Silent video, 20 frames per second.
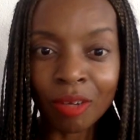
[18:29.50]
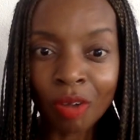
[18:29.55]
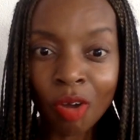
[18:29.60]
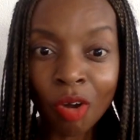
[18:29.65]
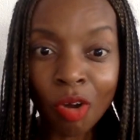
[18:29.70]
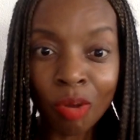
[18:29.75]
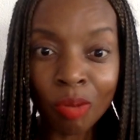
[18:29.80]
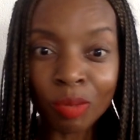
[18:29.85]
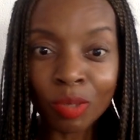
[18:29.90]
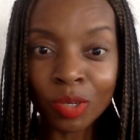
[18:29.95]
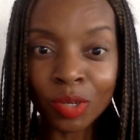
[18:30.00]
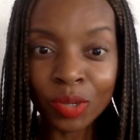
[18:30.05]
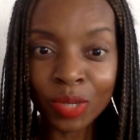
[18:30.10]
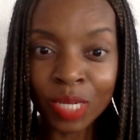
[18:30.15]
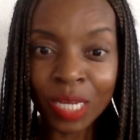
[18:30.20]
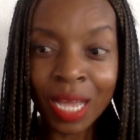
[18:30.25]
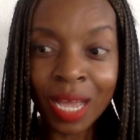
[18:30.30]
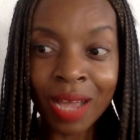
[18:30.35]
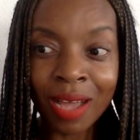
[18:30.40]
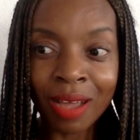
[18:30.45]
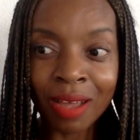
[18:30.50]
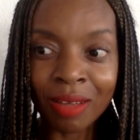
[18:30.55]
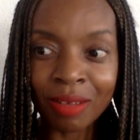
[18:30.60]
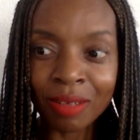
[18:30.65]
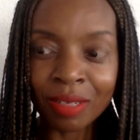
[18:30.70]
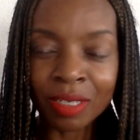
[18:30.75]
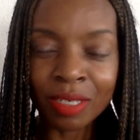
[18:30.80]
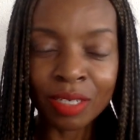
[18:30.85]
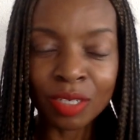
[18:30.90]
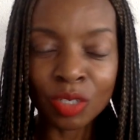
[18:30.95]
home Kriya
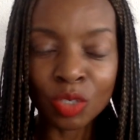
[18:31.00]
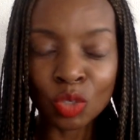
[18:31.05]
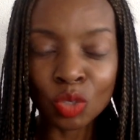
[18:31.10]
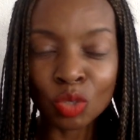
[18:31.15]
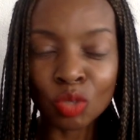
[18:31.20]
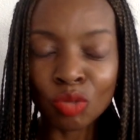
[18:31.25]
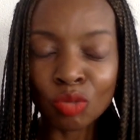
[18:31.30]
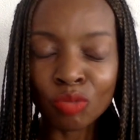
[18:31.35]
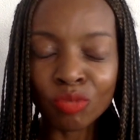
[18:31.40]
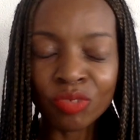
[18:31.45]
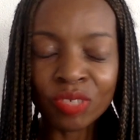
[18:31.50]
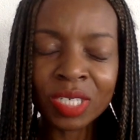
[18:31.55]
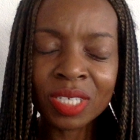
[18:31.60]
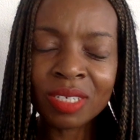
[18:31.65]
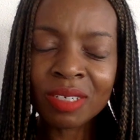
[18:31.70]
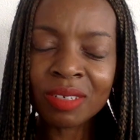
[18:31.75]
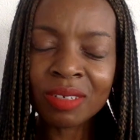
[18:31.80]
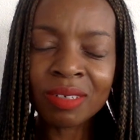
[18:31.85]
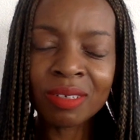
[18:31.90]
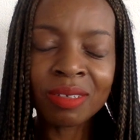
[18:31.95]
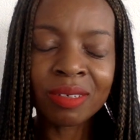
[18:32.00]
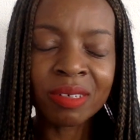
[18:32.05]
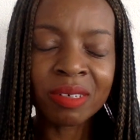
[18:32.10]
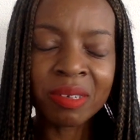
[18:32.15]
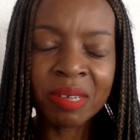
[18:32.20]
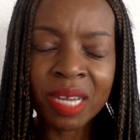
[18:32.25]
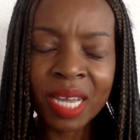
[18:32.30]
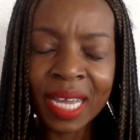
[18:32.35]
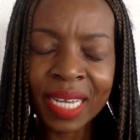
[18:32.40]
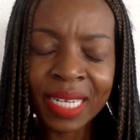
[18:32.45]
YouTube video,
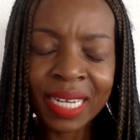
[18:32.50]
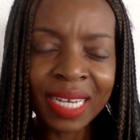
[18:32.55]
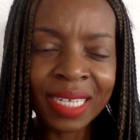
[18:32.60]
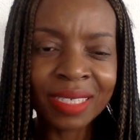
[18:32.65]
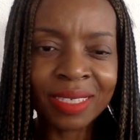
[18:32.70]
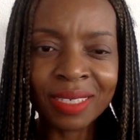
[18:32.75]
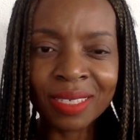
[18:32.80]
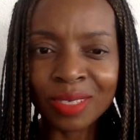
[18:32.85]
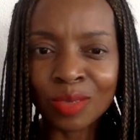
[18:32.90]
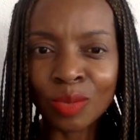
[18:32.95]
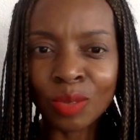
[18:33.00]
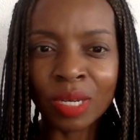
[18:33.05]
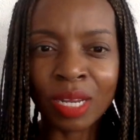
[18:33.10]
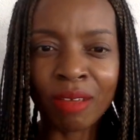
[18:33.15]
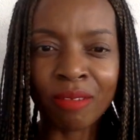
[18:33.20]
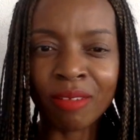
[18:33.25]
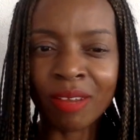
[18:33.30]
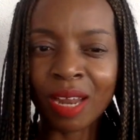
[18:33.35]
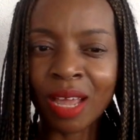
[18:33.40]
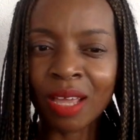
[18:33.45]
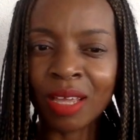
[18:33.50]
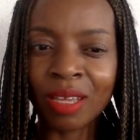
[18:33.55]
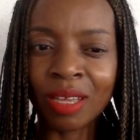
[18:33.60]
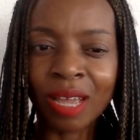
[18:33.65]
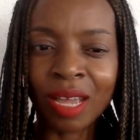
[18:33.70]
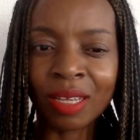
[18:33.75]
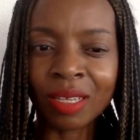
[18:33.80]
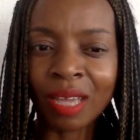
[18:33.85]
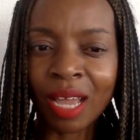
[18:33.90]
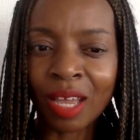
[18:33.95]
and I did whatever
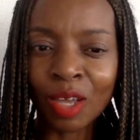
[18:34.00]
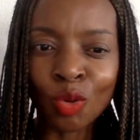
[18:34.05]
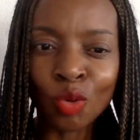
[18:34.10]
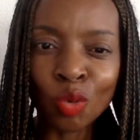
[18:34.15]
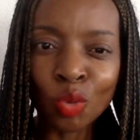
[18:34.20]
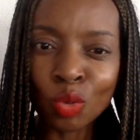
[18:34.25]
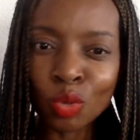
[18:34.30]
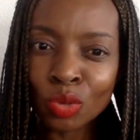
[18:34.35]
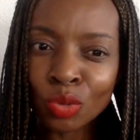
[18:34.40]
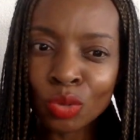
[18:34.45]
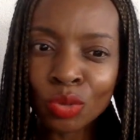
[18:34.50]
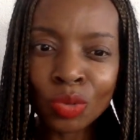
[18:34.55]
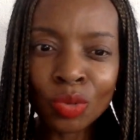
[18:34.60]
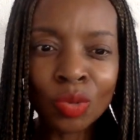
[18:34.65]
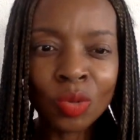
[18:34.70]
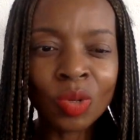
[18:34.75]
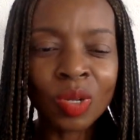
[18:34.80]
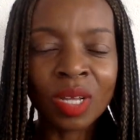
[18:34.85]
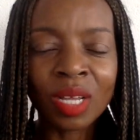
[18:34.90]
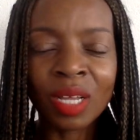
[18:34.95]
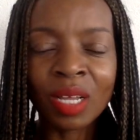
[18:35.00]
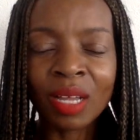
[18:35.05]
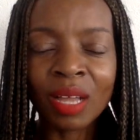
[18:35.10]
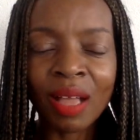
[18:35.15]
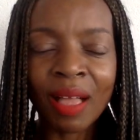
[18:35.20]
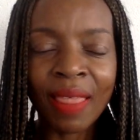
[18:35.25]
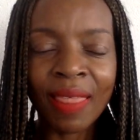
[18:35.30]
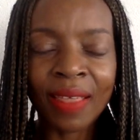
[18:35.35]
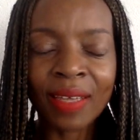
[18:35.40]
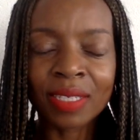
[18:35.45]
I could do
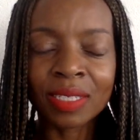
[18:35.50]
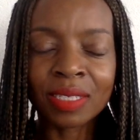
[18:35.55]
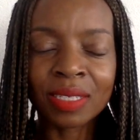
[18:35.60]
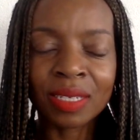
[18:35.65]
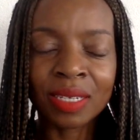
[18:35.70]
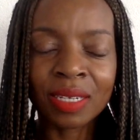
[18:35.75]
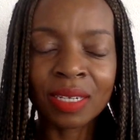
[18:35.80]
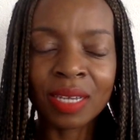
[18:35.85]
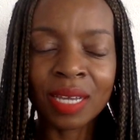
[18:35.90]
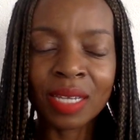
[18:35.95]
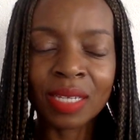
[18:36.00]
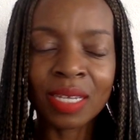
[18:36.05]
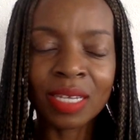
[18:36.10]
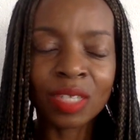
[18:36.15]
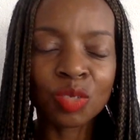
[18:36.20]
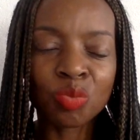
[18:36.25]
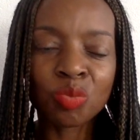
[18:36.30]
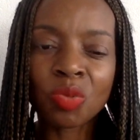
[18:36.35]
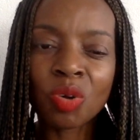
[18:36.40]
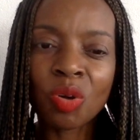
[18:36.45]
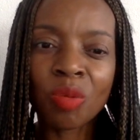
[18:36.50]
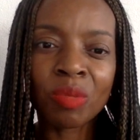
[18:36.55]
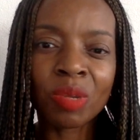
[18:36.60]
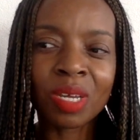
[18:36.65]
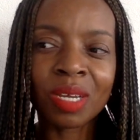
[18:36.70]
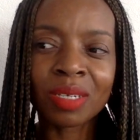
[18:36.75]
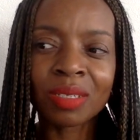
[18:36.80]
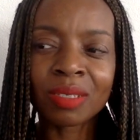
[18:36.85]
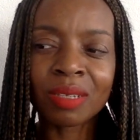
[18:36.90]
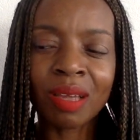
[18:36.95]
at that
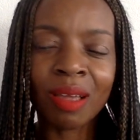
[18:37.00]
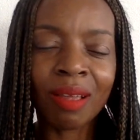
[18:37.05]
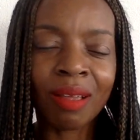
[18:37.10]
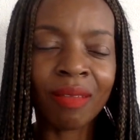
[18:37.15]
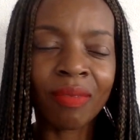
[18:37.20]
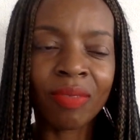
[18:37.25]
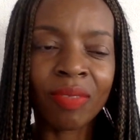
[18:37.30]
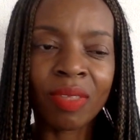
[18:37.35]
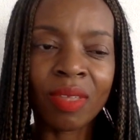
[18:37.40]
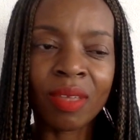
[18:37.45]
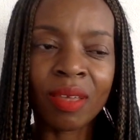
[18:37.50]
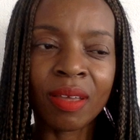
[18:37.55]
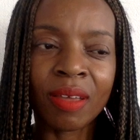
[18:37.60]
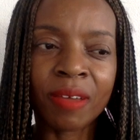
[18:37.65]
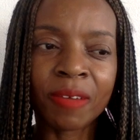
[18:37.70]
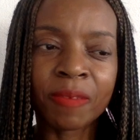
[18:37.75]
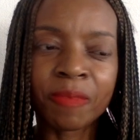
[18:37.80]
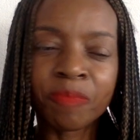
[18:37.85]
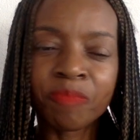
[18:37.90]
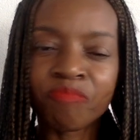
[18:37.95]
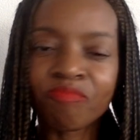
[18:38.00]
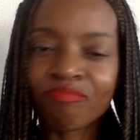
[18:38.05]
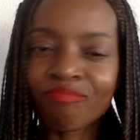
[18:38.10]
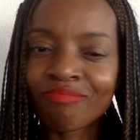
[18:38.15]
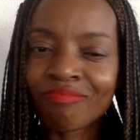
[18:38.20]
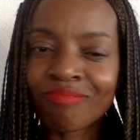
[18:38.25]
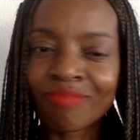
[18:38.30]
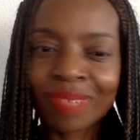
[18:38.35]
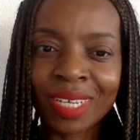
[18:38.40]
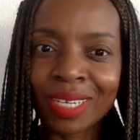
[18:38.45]
moment, and
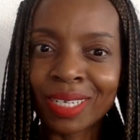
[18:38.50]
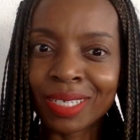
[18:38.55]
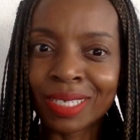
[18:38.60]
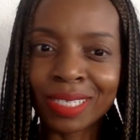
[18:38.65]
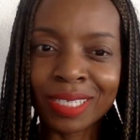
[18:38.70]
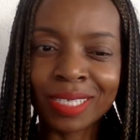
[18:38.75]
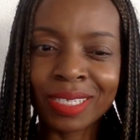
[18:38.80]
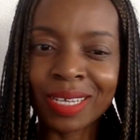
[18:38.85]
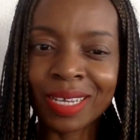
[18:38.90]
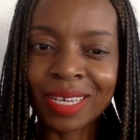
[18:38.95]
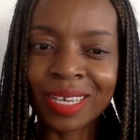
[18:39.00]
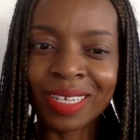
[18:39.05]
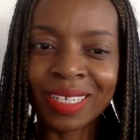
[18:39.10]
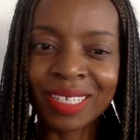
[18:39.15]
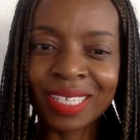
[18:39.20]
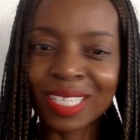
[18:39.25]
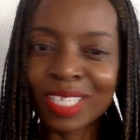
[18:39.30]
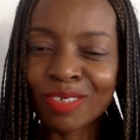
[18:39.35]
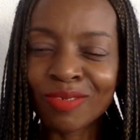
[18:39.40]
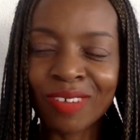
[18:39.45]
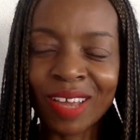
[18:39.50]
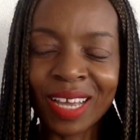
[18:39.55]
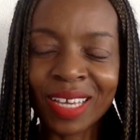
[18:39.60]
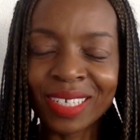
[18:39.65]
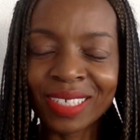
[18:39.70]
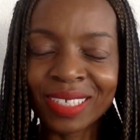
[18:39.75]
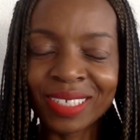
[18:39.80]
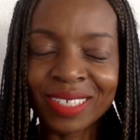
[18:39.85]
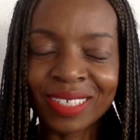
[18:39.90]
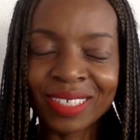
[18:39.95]
it's fine.